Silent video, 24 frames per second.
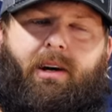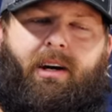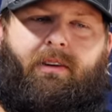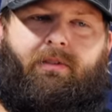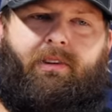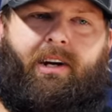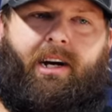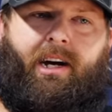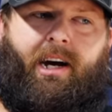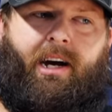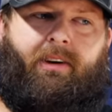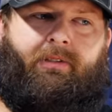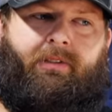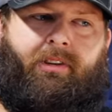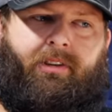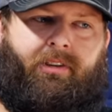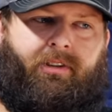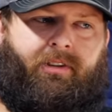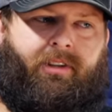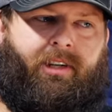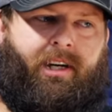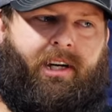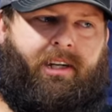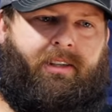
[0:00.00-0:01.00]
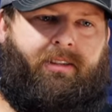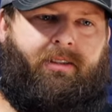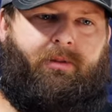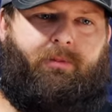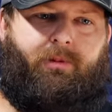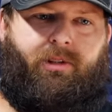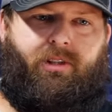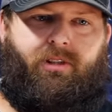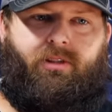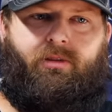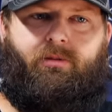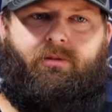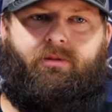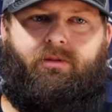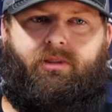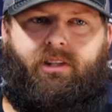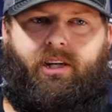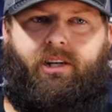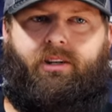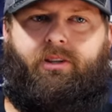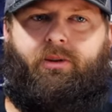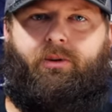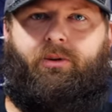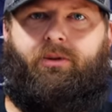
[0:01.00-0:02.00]
I've got I've literally got some customers that
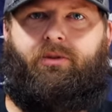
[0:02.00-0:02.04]
got two